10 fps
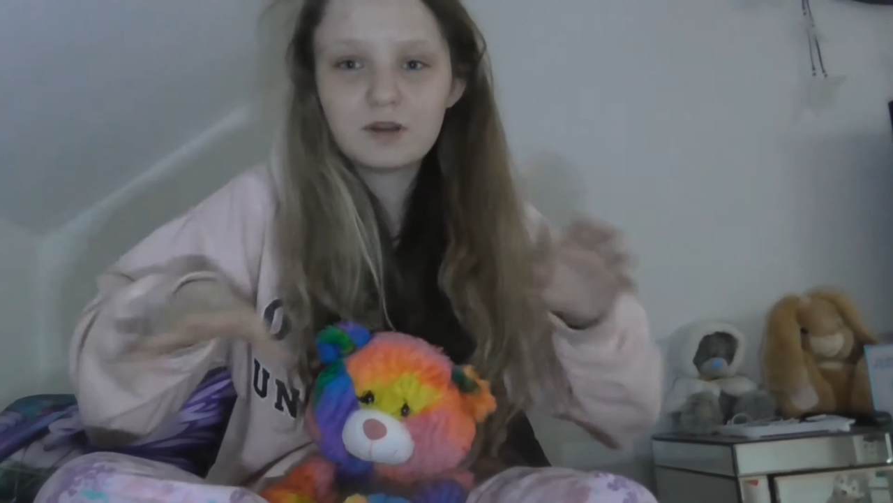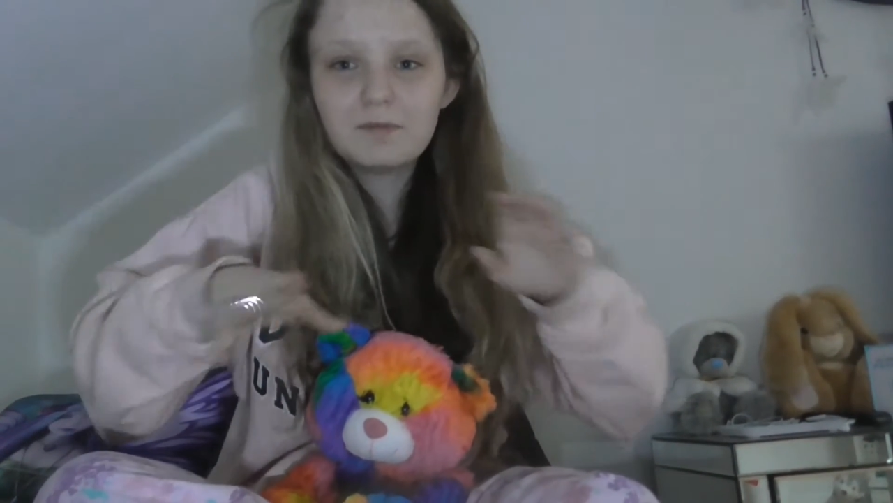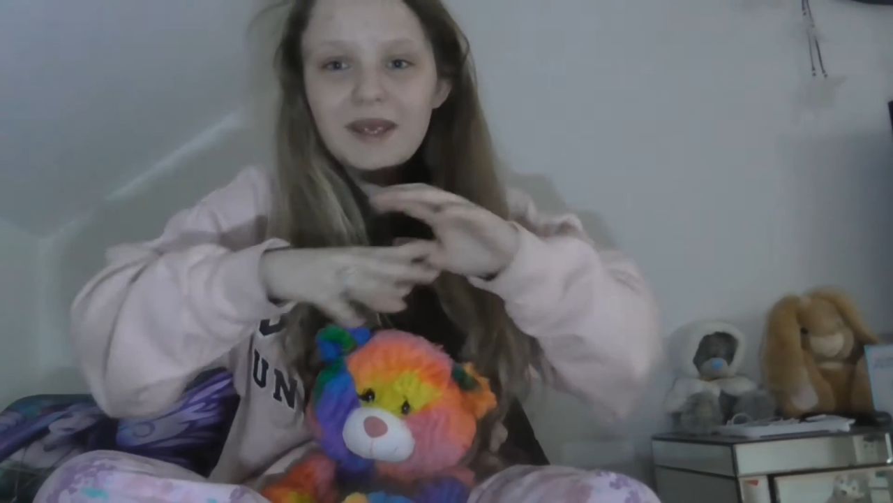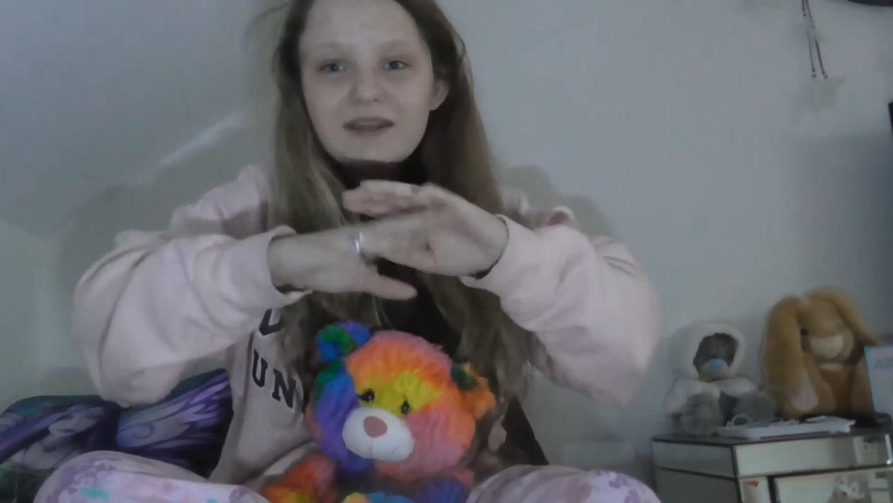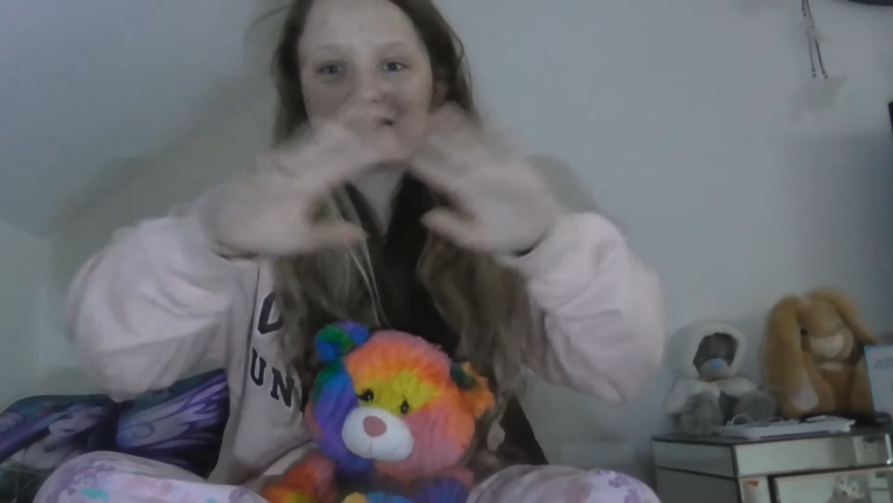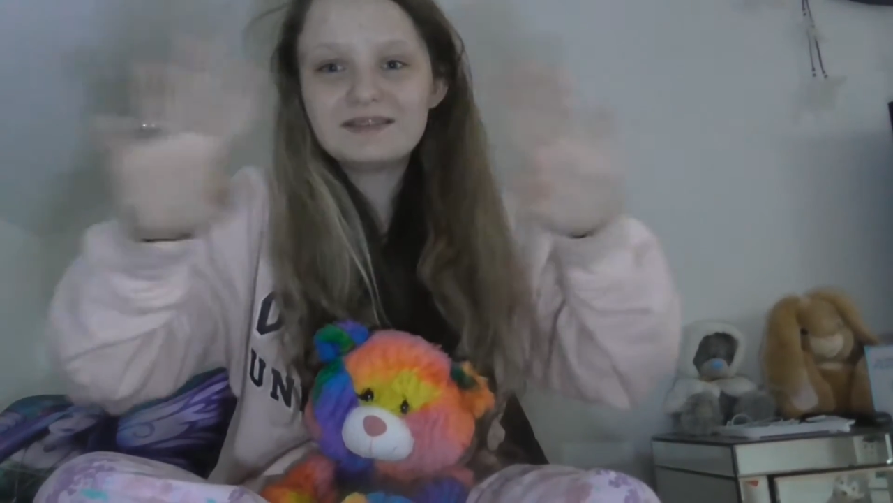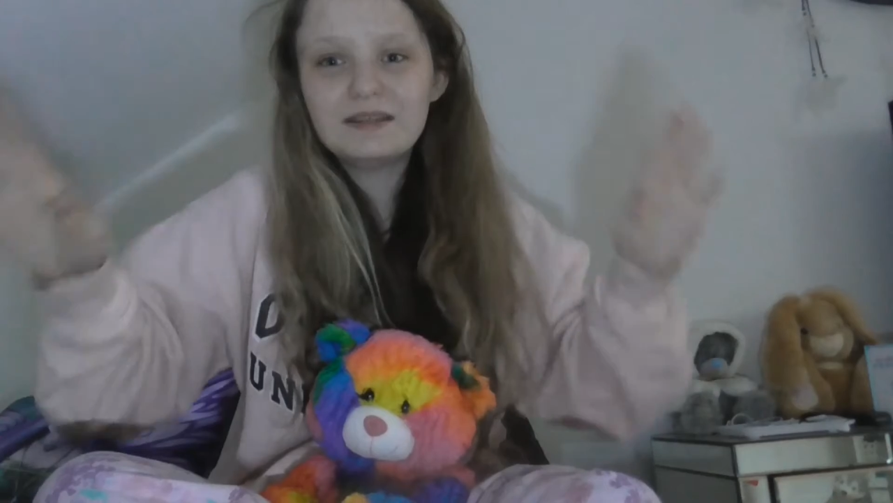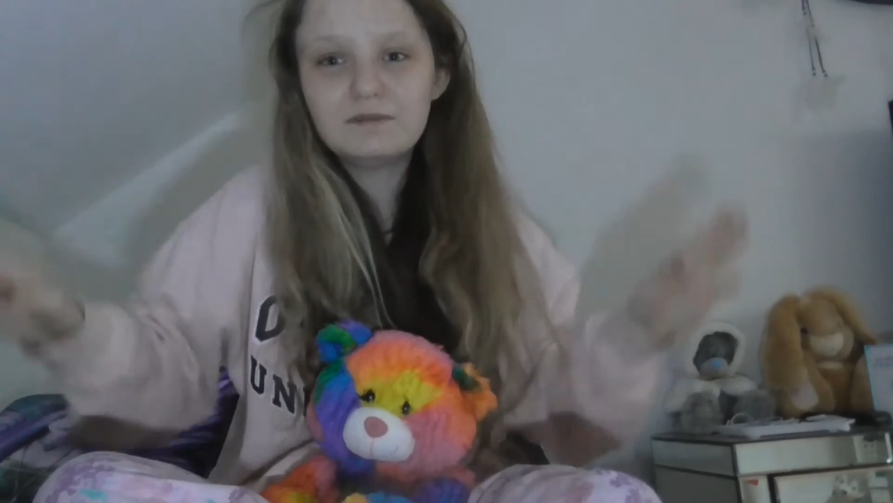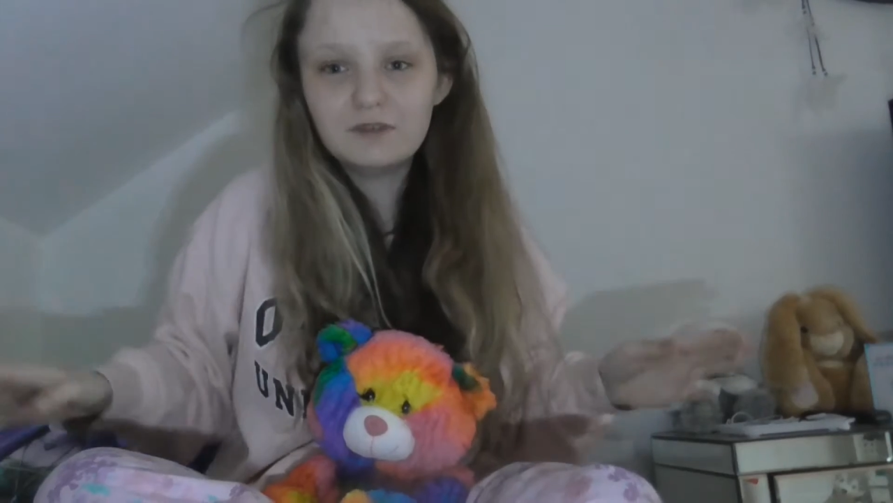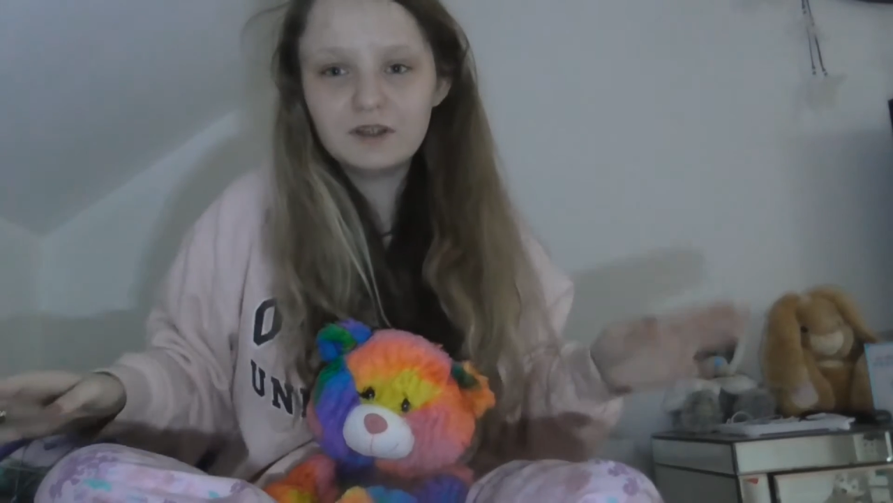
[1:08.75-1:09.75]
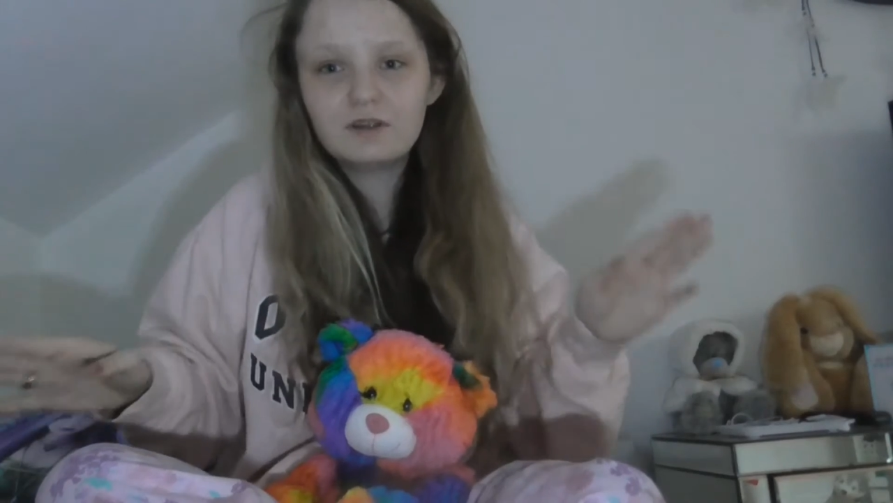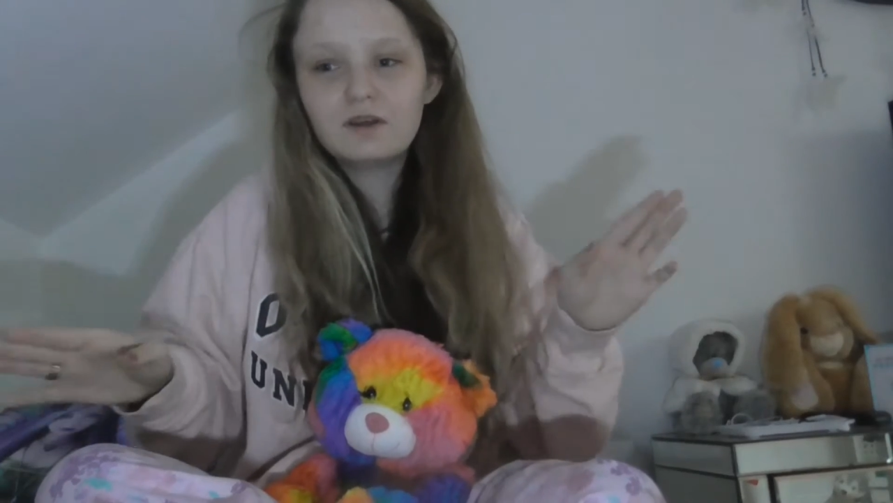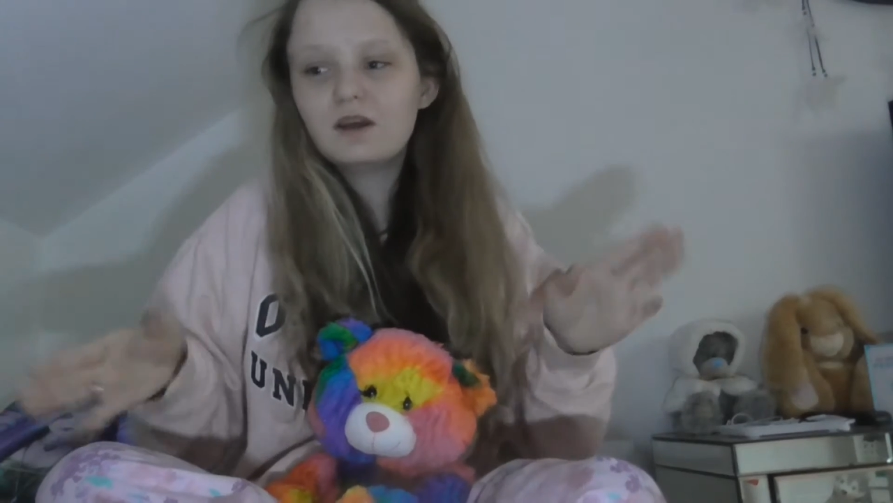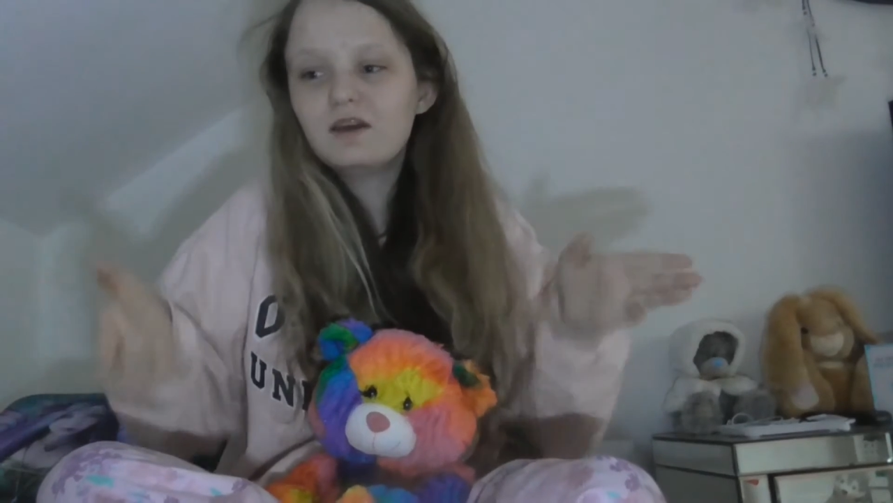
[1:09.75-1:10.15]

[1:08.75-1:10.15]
paint a scene for you.